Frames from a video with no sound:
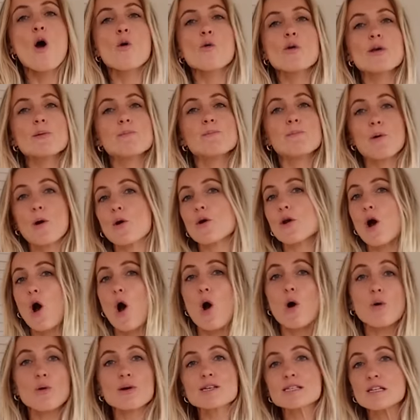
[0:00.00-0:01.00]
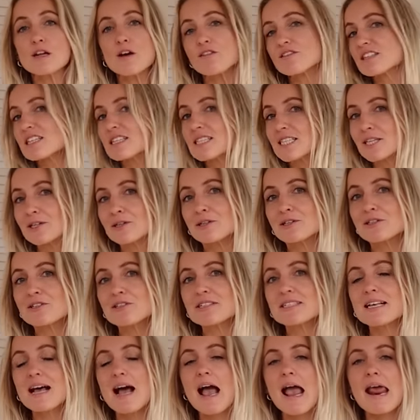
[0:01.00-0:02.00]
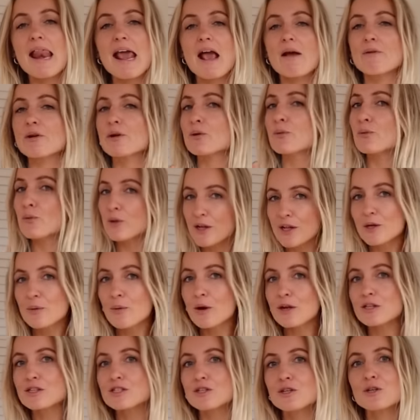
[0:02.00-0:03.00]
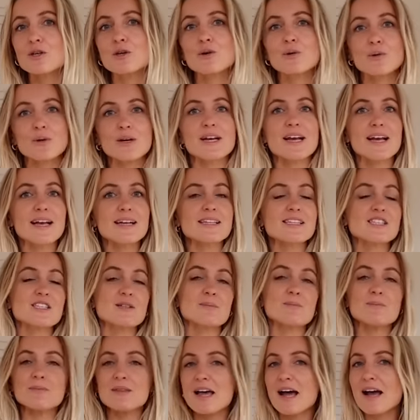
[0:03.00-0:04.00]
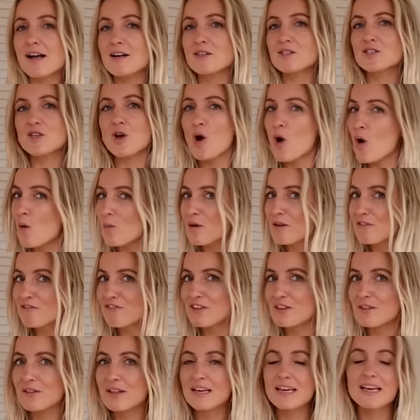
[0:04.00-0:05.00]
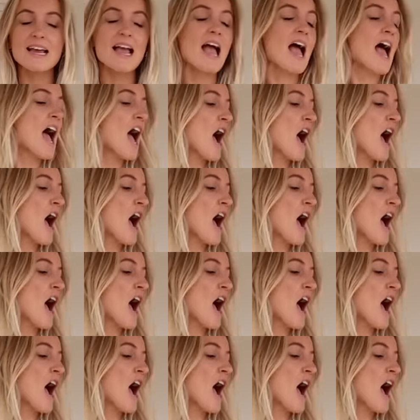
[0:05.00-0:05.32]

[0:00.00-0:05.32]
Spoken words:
We both always loved interior design and we really wanted to create some nice homey feeling.